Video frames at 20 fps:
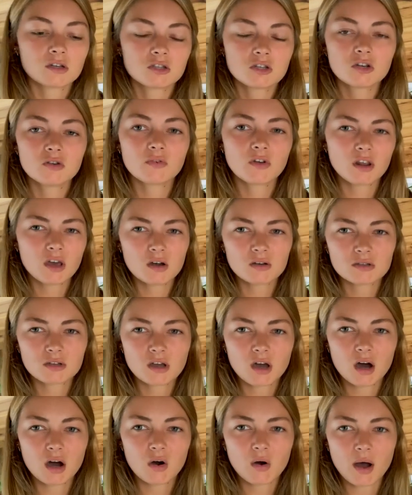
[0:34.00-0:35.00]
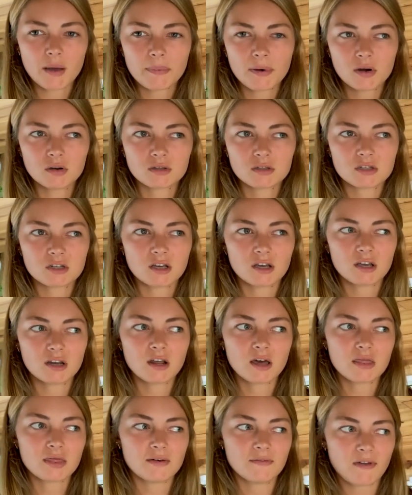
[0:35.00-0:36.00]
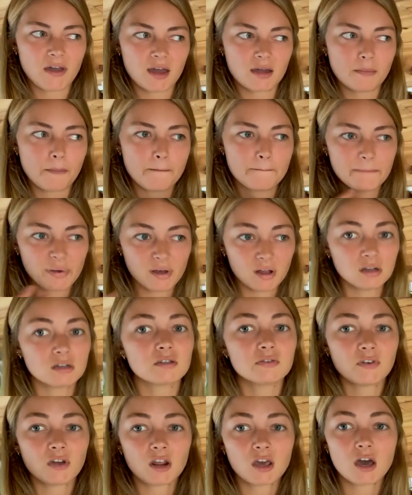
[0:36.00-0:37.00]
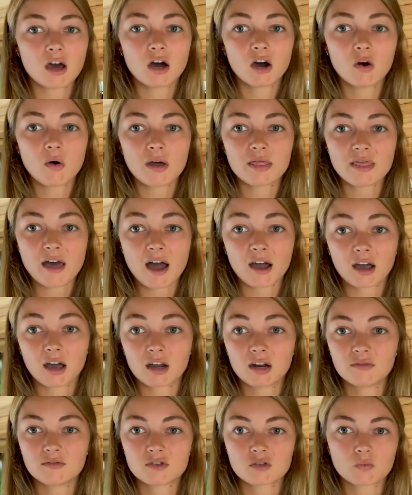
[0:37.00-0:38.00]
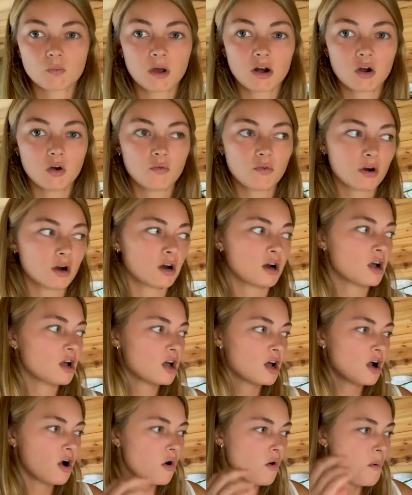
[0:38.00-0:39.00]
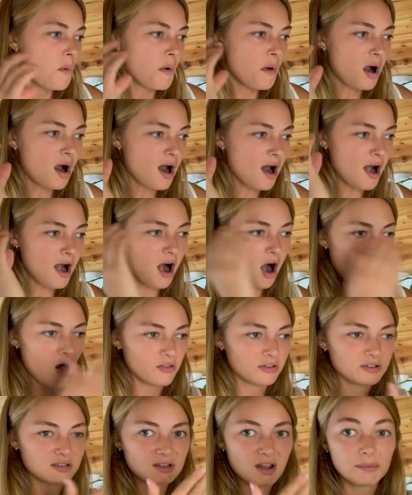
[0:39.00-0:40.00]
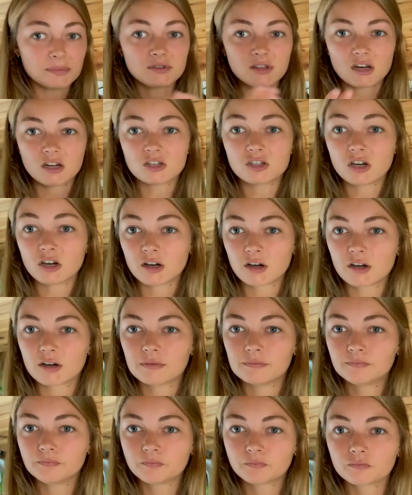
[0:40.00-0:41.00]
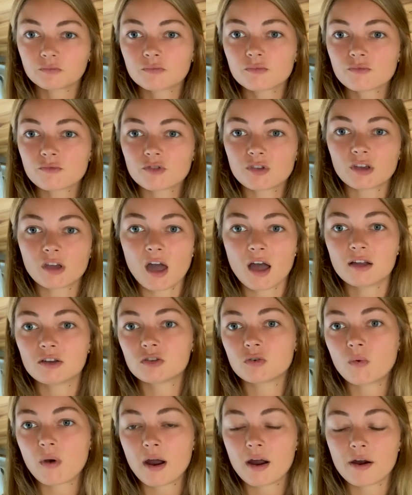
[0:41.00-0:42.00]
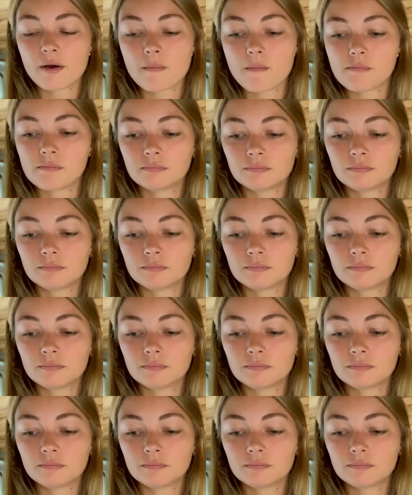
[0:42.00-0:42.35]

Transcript: 2 videos ago, I posted the van build video and that kind of just went over all the steps that it took to get to where